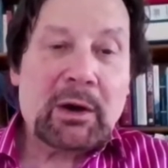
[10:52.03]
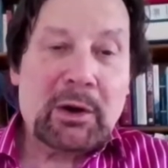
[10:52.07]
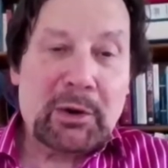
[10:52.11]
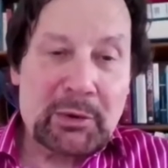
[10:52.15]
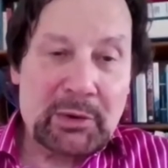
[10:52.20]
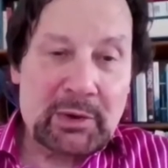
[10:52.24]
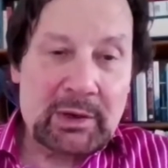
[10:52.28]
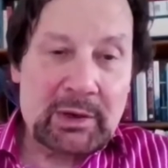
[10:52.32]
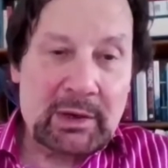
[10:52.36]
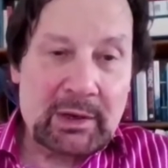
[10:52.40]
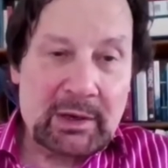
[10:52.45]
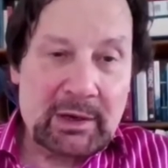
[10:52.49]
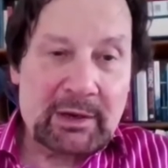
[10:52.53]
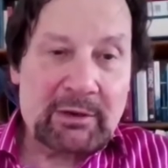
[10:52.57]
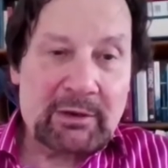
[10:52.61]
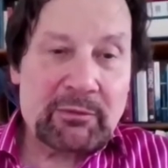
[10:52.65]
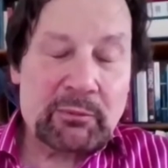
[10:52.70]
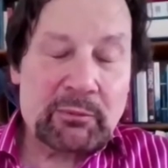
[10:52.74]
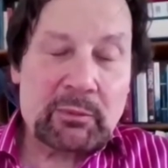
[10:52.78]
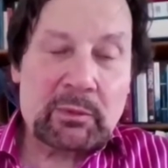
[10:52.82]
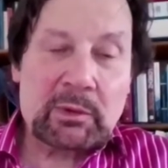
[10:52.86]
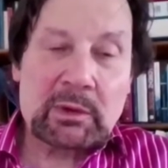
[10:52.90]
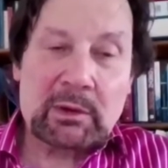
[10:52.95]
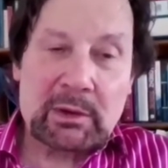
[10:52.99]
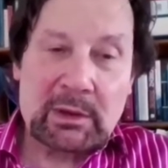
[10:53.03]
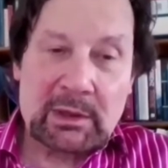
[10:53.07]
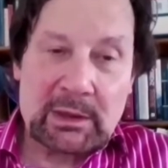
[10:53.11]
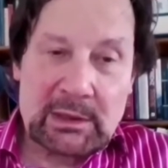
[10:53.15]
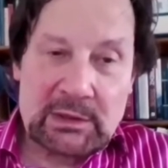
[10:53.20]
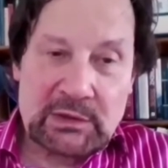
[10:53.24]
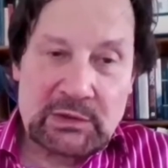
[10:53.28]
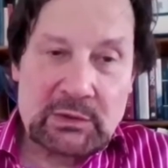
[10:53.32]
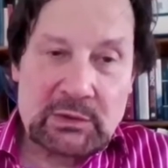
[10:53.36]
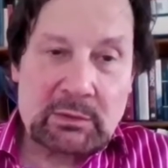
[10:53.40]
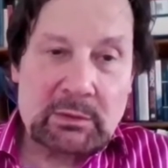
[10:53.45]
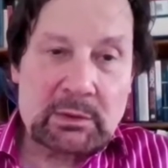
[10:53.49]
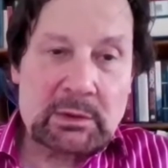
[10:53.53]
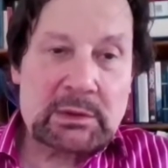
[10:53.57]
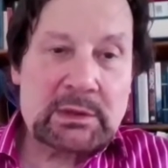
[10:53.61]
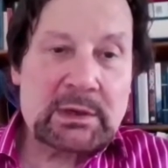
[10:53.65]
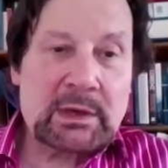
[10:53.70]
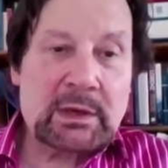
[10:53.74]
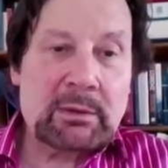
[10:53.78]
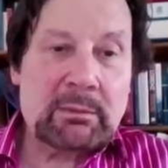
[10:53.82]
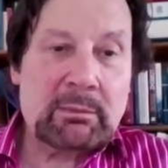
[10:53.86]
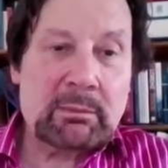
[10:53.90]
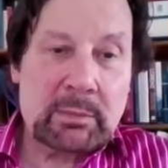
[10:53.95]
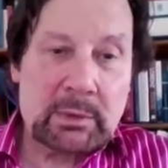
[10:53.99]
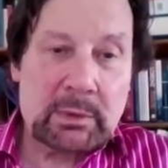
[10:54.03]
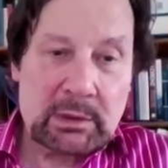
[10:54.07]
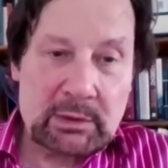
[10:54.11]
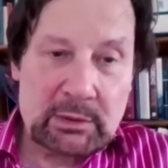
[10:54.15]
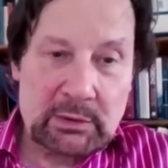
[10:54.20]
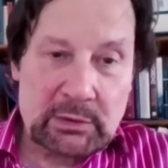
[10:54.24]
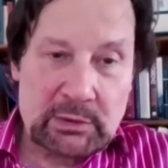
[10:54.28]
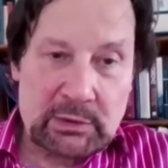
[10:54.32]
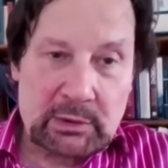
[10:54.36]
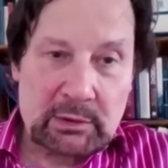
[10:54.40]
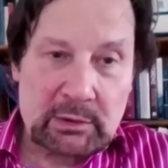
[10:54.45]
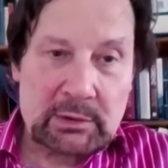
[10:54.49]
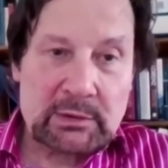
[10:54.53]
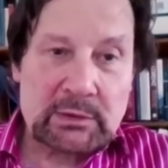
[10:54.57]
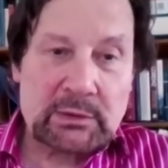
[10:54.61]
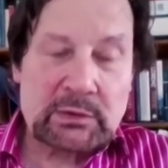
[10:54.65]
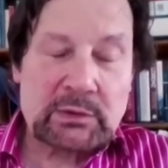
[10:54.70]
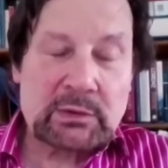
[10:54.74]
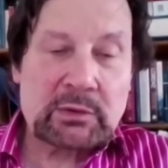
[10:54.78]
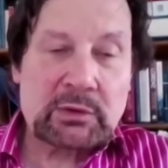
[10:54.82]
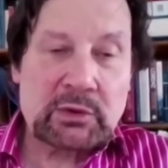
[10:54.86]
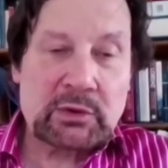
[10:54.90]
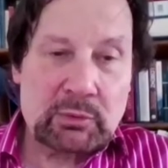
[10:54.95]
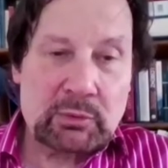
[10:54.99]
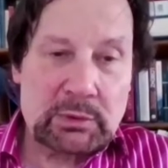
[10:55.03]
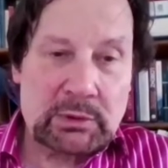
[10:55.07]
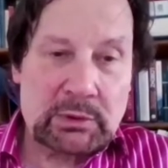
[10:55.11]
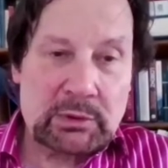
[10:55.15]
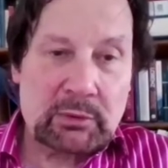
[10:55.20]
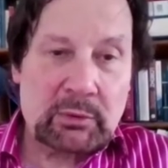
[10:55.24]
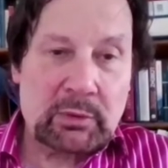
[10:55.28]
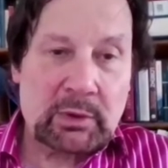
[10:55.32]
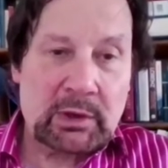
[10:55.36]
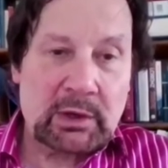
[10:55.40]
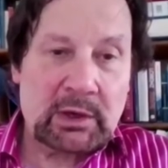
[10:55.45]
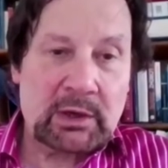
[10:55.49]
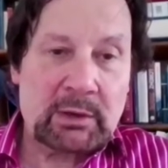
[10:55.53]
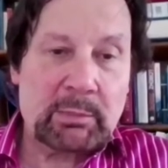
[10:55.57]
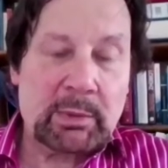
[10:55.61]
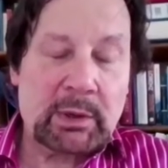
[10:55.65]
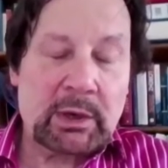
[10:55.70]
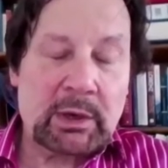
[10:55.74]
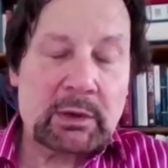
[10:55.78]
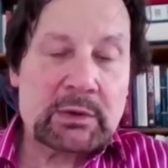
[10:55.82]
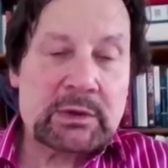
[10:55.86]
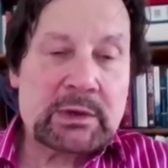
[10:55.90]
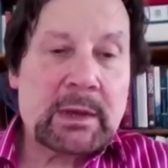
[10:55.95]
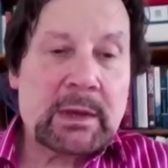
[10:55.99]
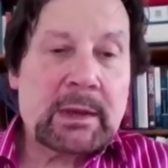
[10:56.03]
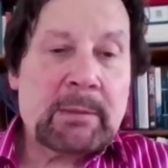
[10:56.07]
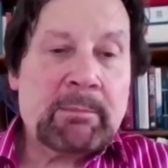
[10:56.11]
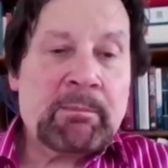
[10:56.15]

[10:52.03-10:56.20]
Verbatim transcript: on a life, a lot less than the ten million dollars that you're talking about.